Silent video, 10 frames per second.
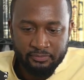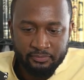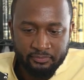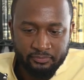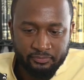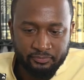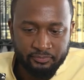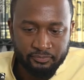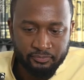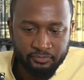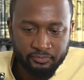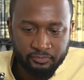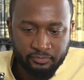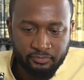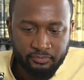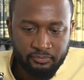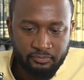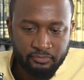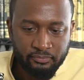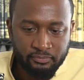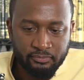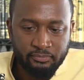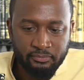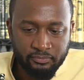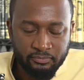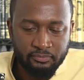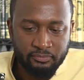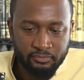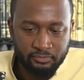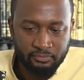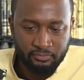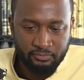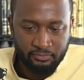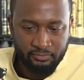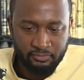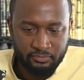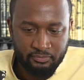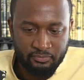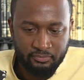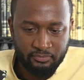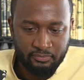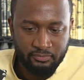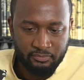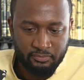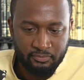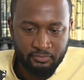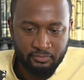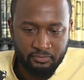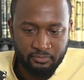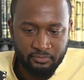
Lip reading: The person shown says nothing.